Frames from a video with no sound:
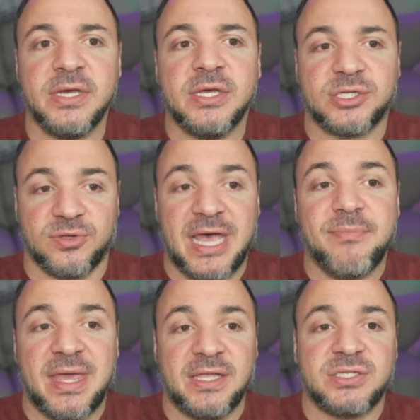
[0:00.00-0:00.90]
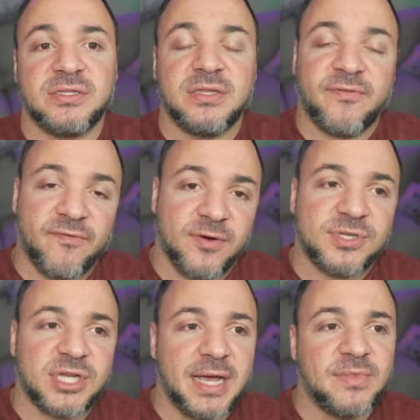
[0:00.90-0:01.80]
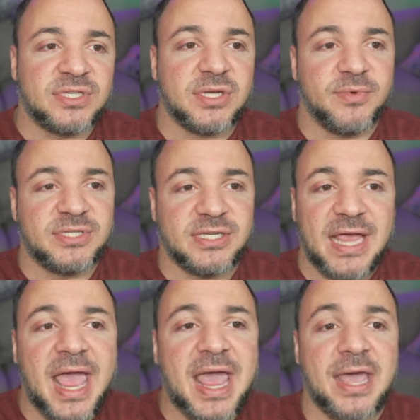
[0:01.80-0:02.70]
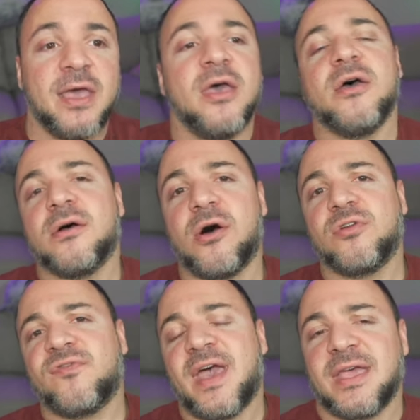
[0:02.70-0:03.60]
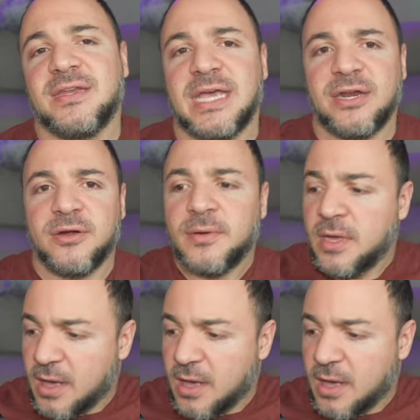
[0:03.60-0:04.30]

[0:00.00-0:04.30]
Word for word: So that means the first time that someone says, hey, AutoFac container,